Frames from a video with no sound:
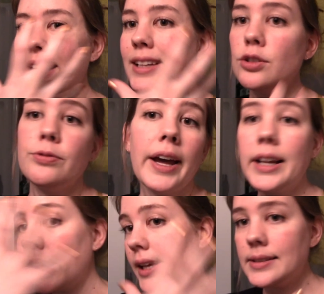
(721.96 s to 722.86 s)
into fine
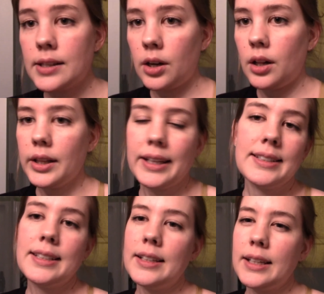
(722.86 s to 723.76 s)
lines at all. It
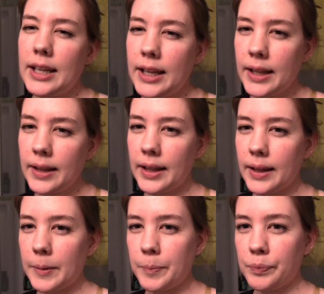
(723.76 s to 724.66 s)
didn't,
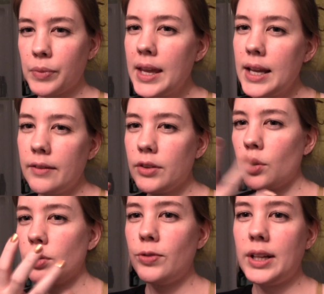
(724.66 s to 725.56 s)
even though
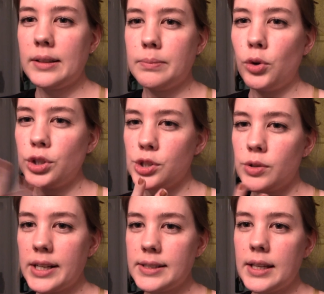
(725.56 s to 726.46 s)
it felt
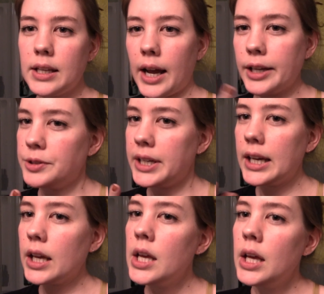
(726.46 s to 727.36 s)
moisturizing and
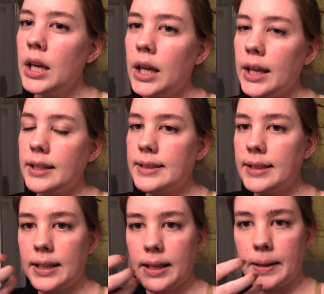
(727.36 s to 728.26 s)
hydrating, it
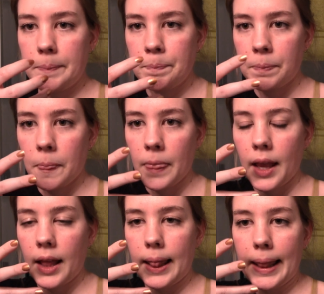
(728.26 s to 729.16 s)
didn't
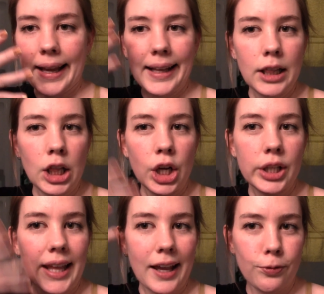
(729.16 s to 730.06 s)
like look
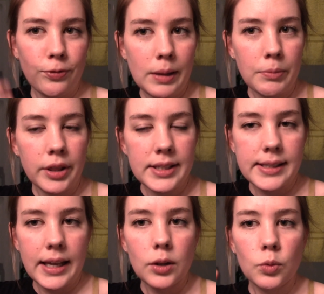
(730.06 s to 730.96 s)
like a film on the
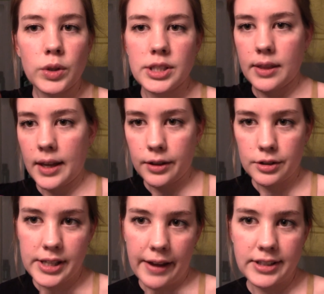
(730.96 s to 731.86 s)
skin, which the
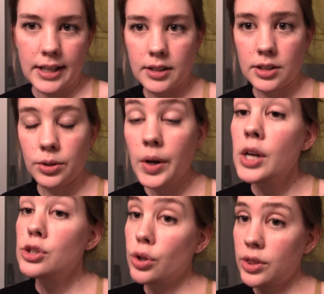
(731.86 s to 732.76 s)
others have tended to.
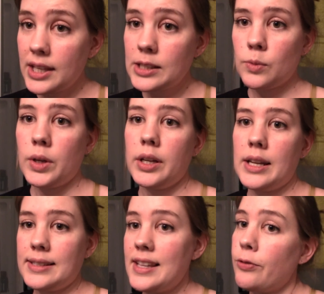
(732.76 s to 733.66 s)
So this one
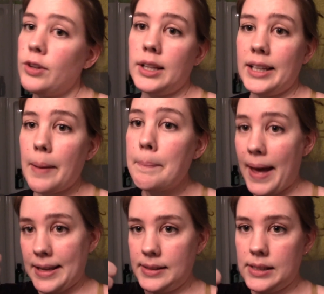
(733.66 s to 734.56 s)
is definitely a
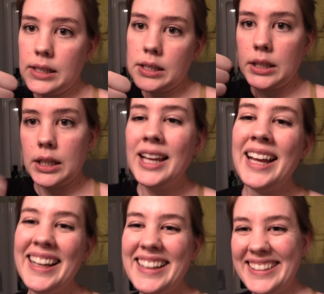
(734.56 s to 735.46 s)
best.
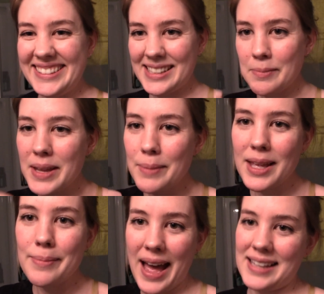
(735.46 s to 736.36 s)
It's a
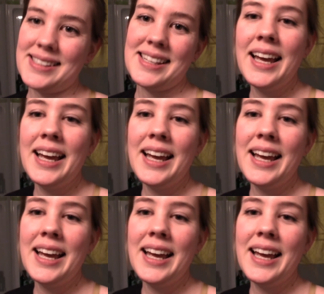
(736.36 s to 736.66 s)
BB best,